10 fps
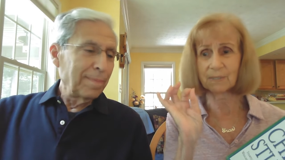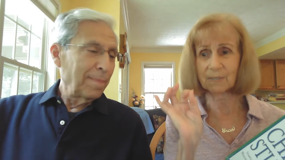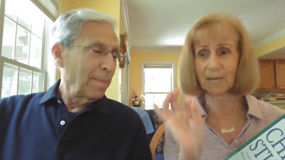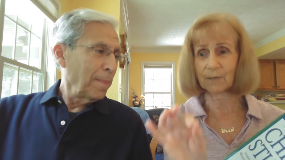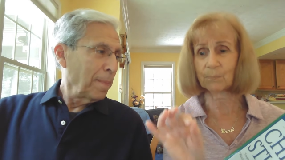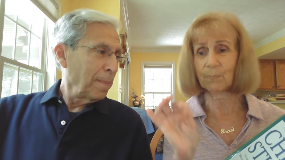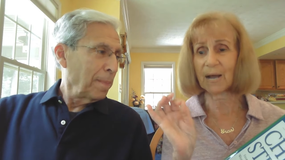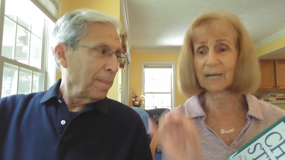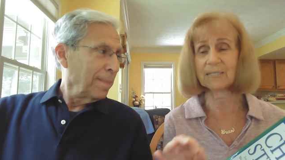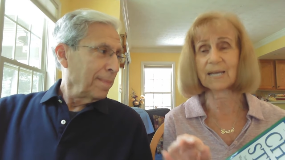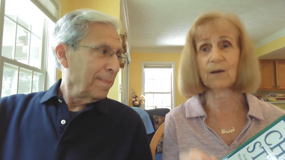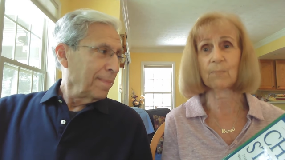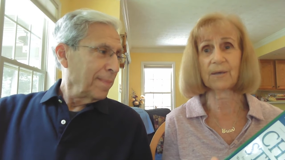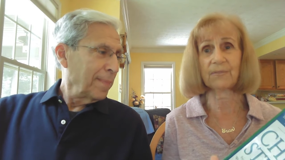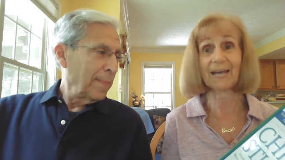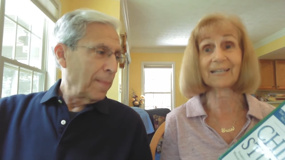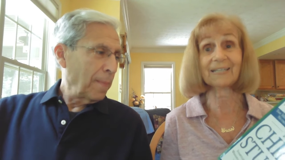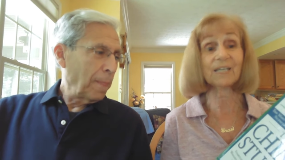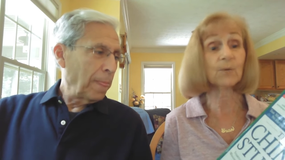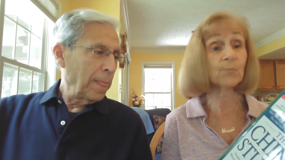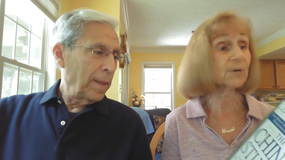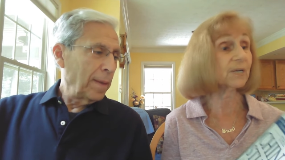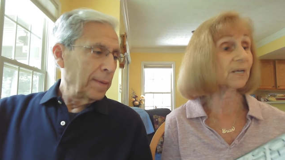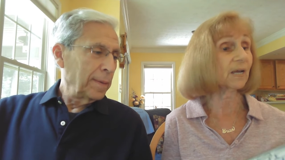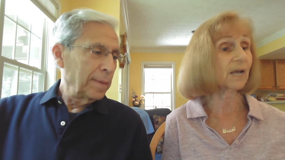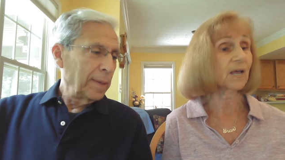Speaker 1: get bogged down by that. Keep reading,